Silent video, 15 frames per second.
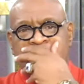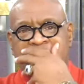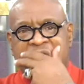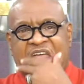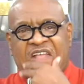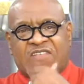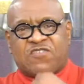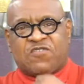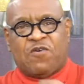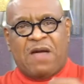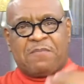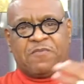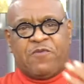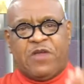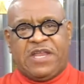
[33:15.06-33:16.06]
And so
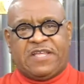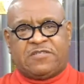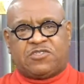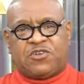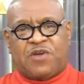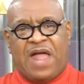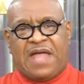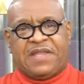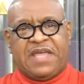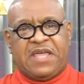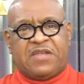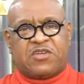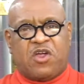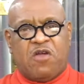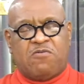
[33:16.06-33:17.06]
I'm really trying to
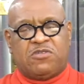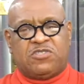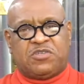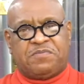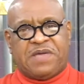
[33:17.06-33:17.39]
encourage you